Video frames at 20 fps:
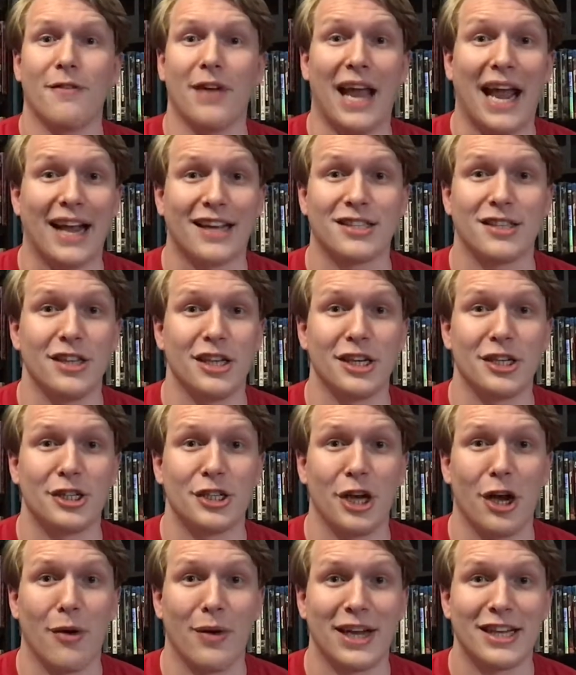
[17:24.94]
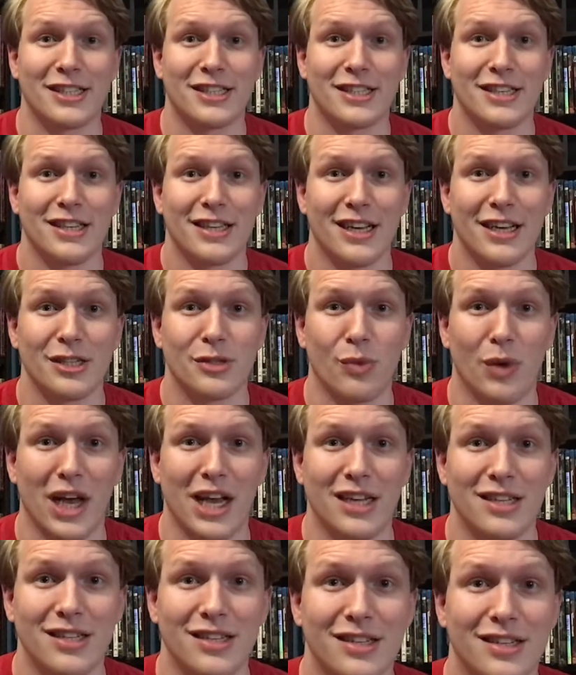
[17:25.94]
excellent showings as
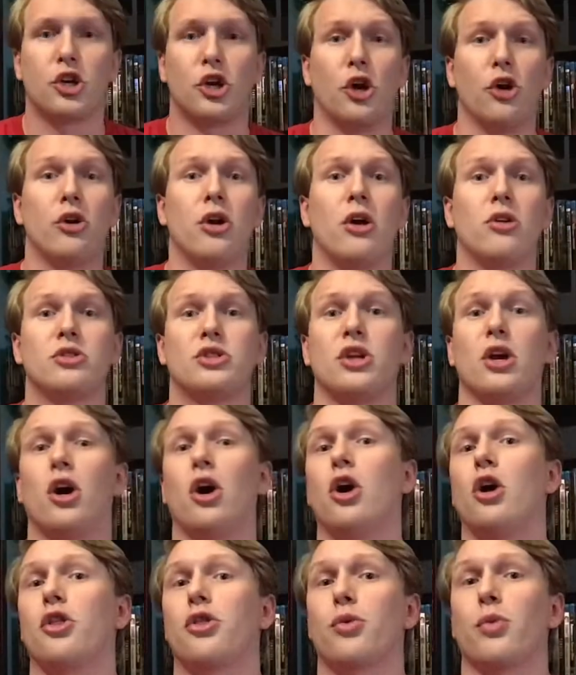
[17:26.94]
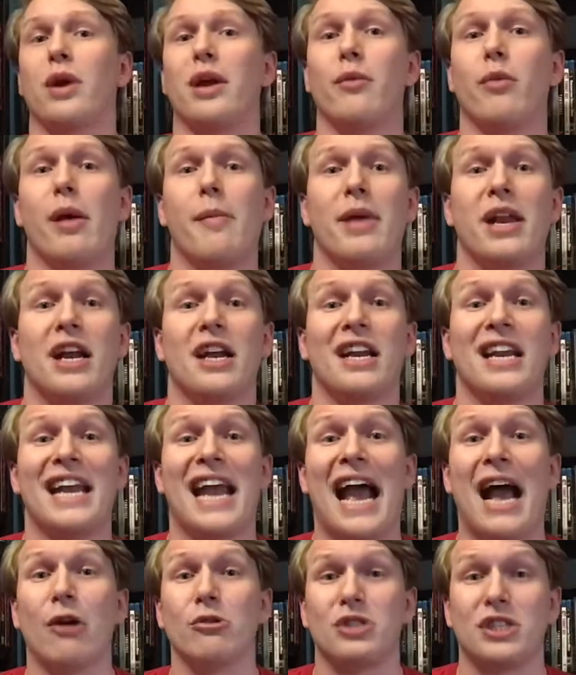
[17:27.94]
well. Kudos to all three women on an
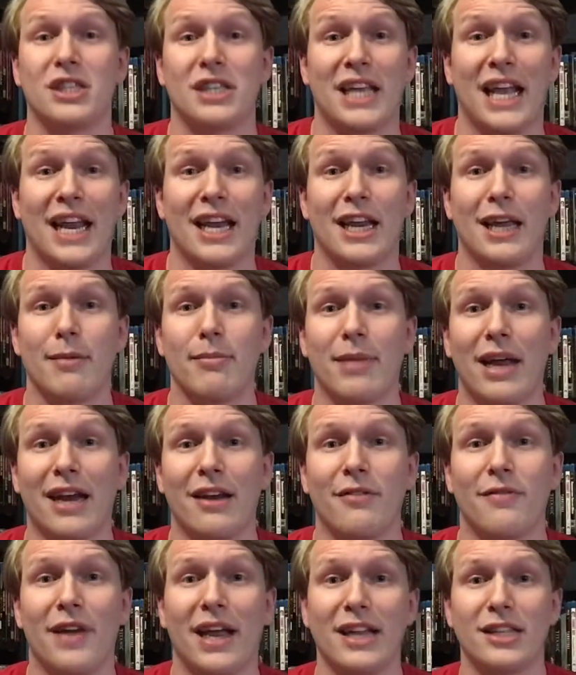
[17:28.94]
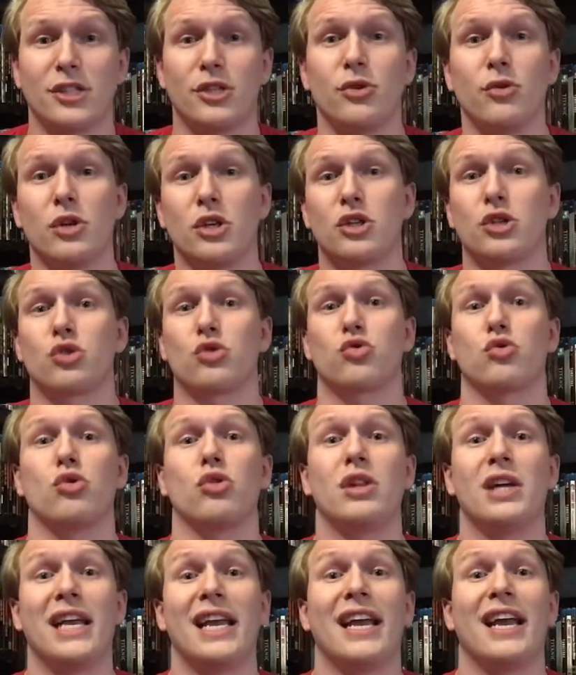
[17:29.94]
outstanding main event to a
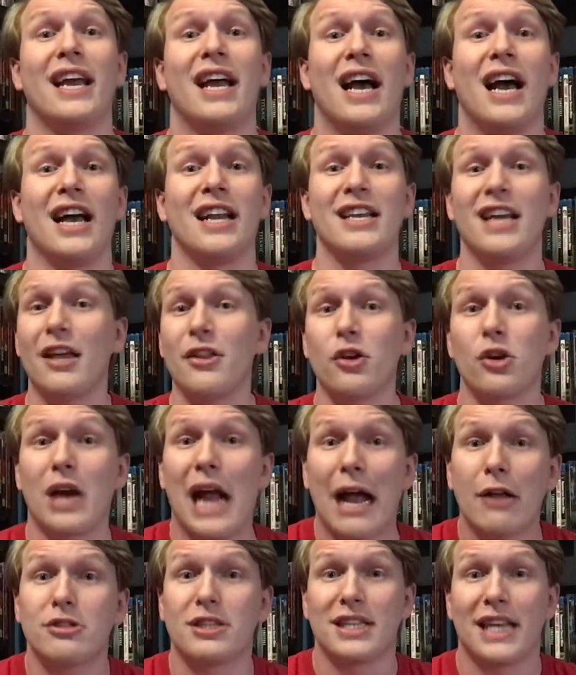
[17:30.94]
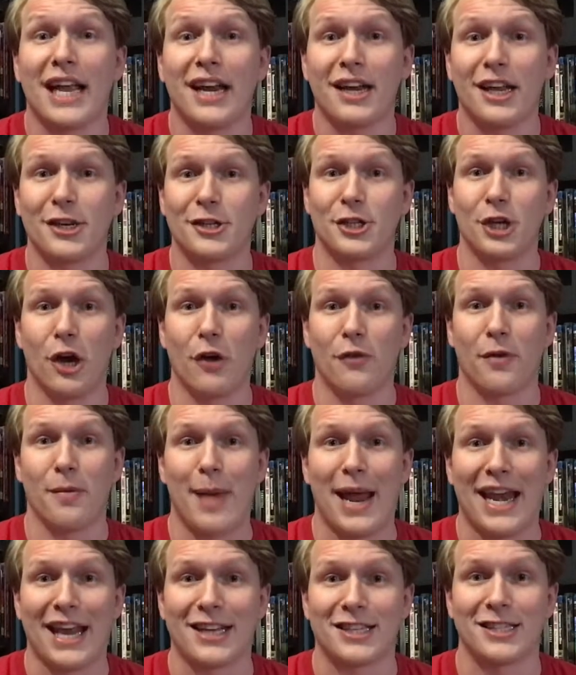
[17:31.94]
truly another outstanding show from
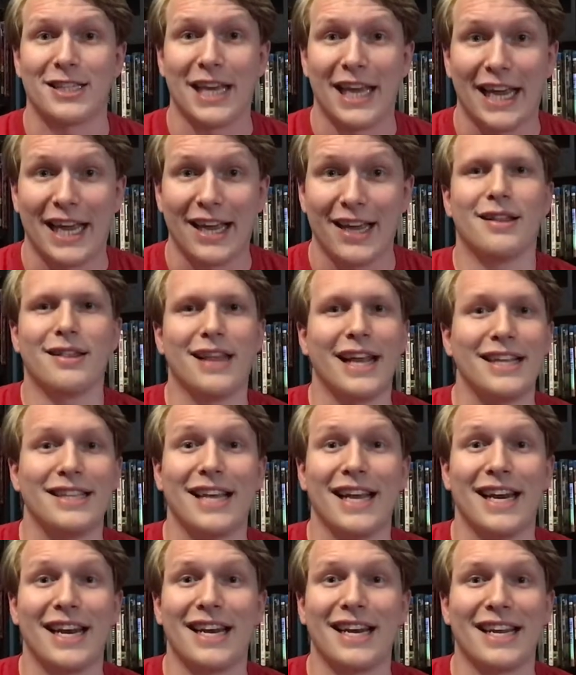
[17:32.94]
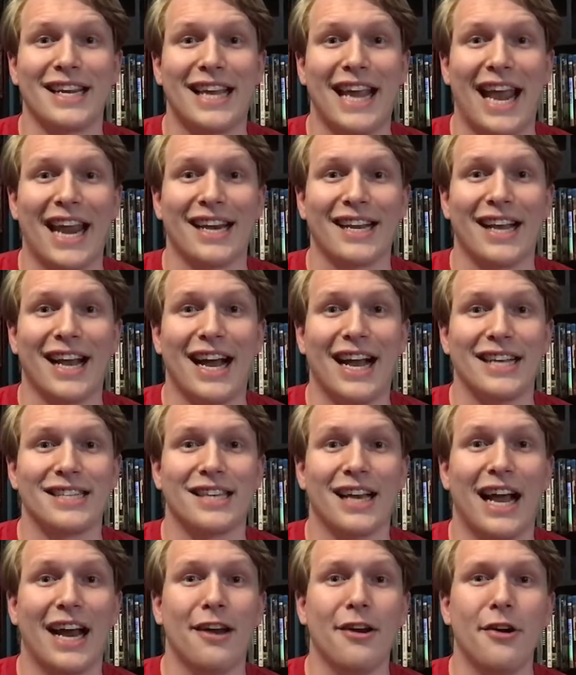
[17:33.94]
NXT. They did it again,
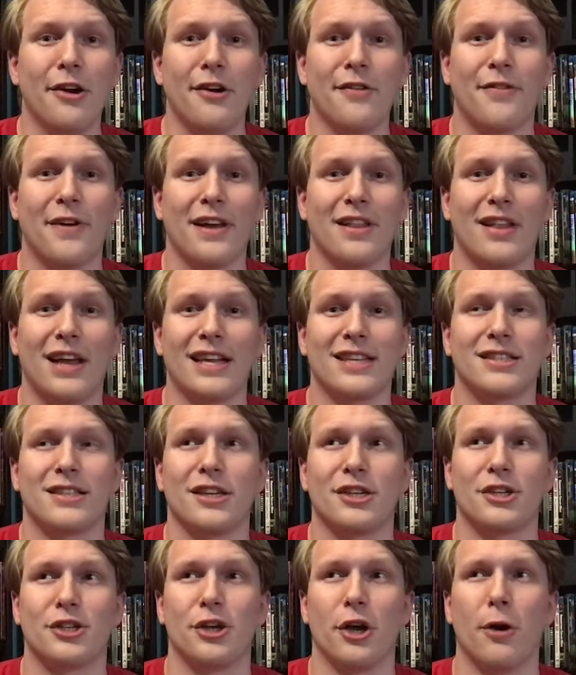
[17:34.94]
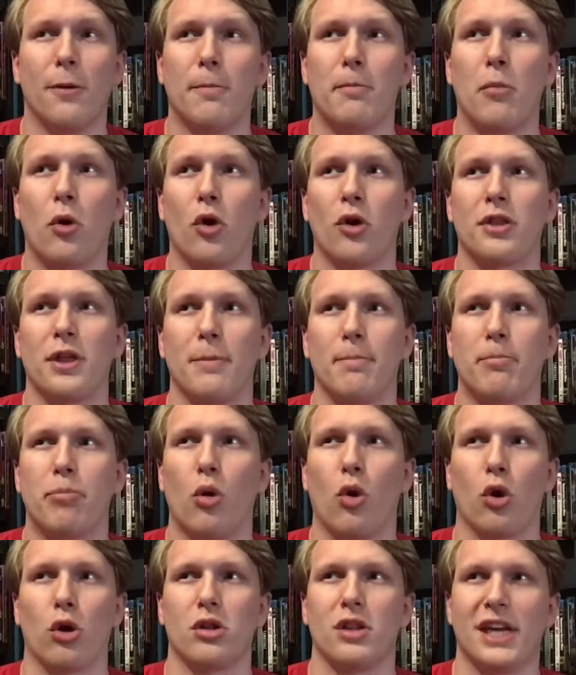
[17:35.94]
guys. I don't know if I liked this show more than
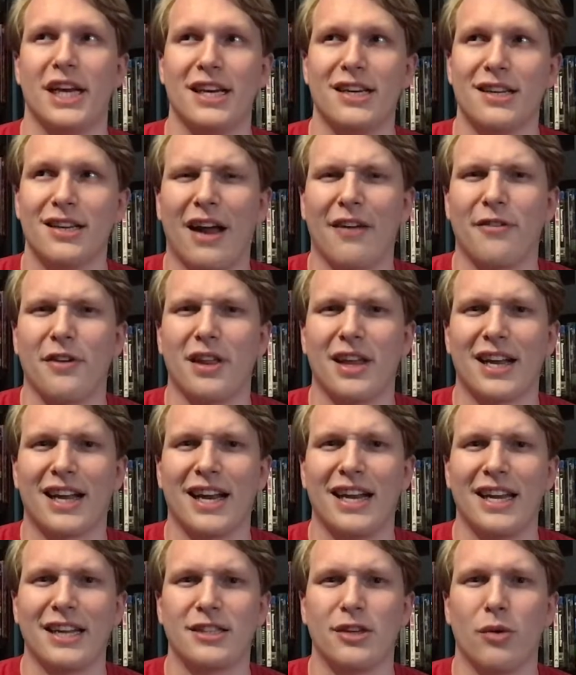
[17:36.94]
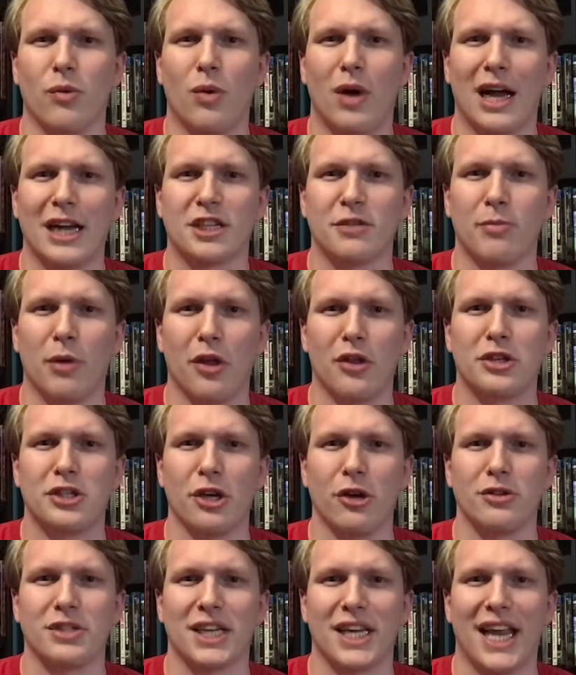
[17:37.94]
Portland. I feel like I need to watch both
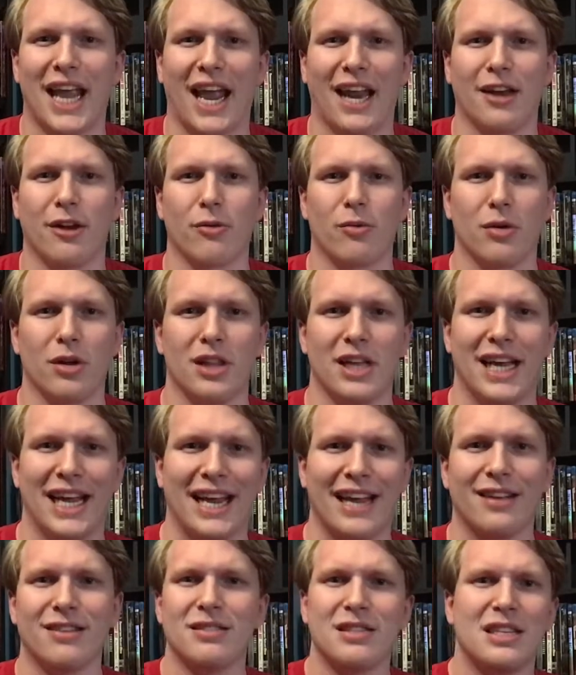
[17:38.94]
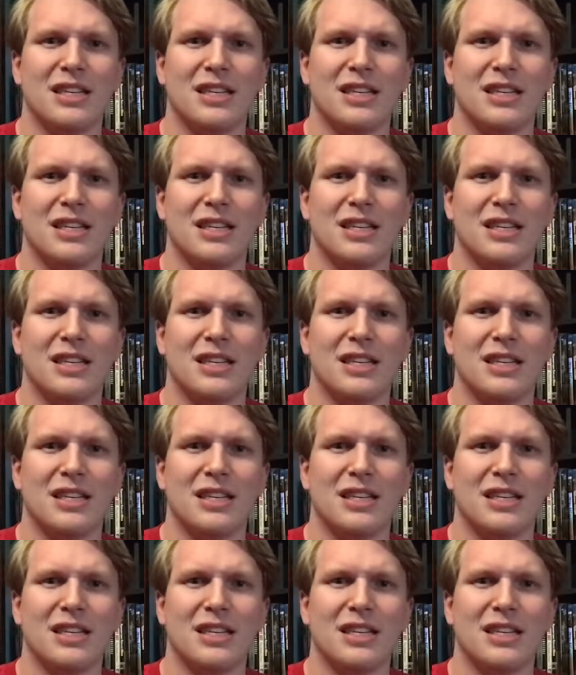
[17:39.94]
shows again to really